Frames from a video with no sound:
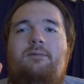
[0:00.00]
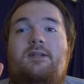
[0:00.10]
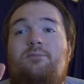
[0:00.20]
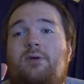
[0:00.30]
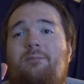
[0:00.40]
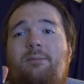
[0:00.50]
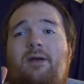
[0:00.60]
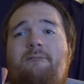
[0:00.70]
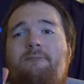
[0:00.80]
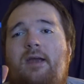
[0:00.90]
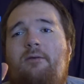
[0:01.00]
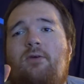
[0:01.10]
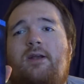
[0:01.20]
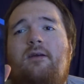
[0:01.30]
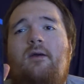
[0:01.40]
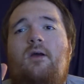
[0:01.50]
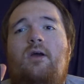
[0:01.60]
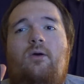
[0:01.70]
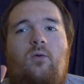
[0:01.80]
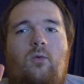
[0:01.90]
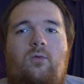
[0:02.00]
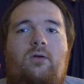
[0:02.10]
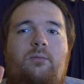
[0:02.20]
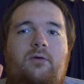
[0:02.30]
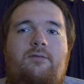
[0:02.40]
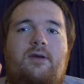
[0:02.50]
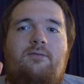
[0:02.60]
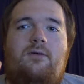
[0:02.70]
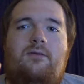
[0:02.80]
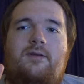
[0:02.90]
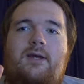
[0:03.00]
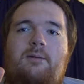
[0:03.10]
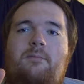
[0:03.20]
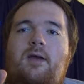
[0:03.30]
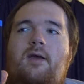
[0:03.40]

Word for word: and It's probably my favorite horror movie of all time.